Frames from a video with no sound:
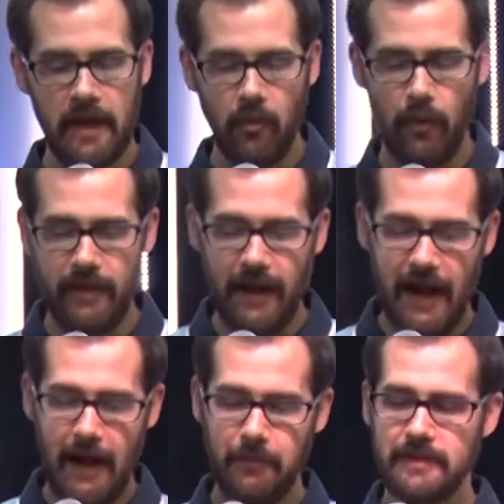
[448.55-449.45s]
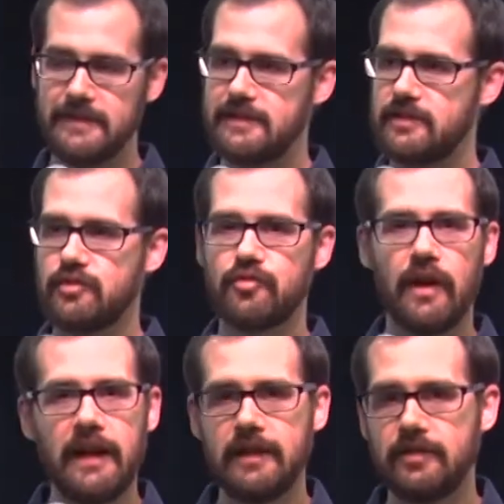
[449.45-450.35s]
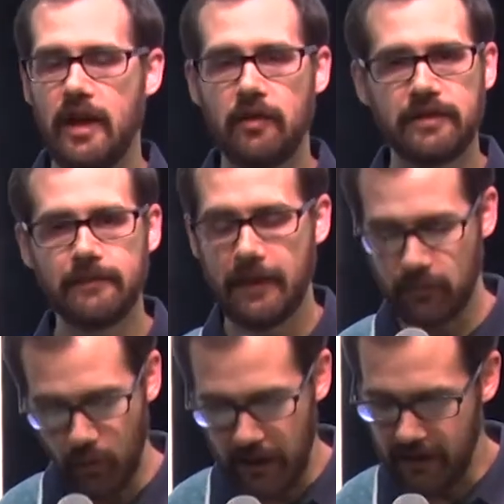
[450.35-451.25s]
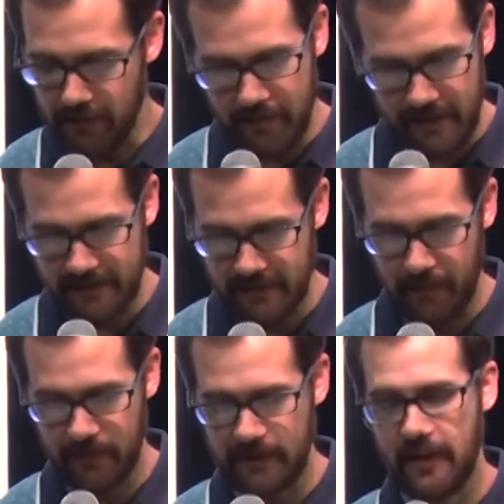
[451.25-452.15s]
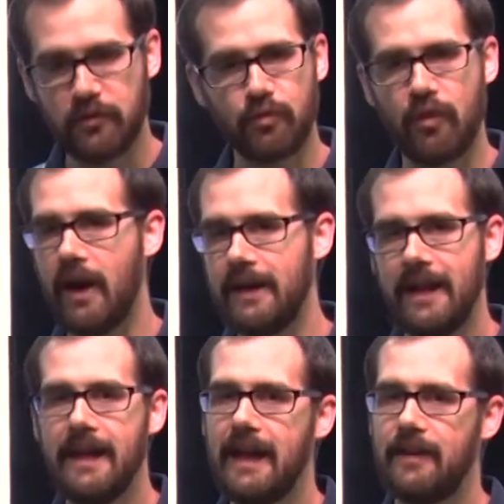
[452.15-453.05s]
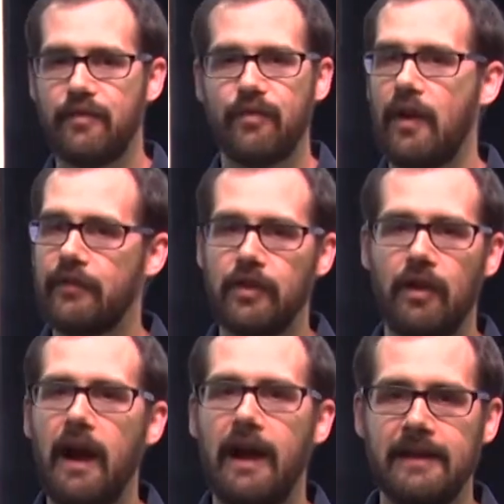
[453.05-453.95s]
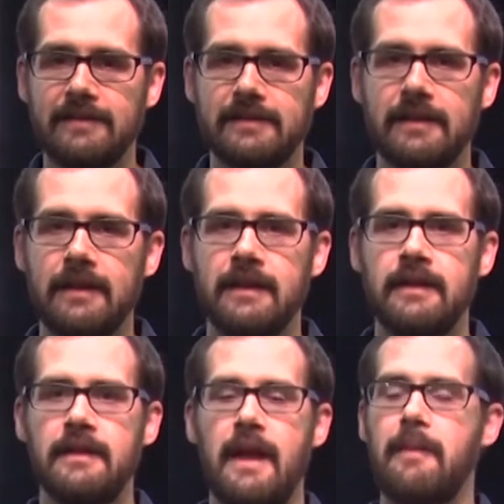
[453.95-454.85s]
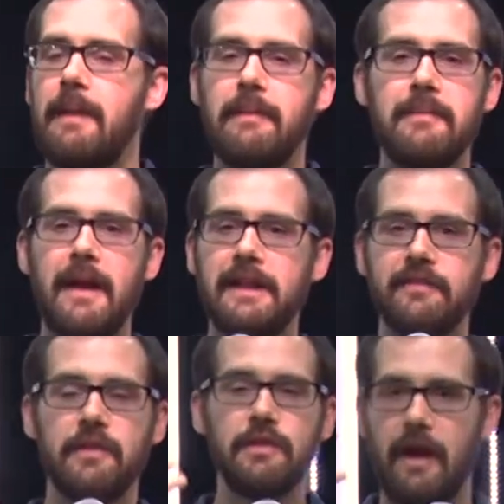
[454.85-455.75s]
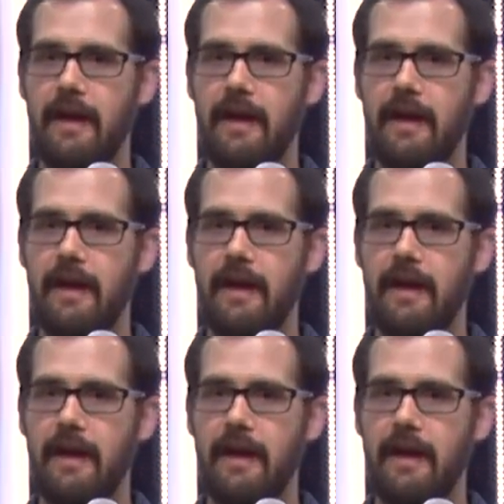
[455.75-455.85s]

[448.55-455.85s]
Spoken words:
when that happened? It's strange how sometimes we could miss something that's right in front of your eyes. And maybe many of you, you're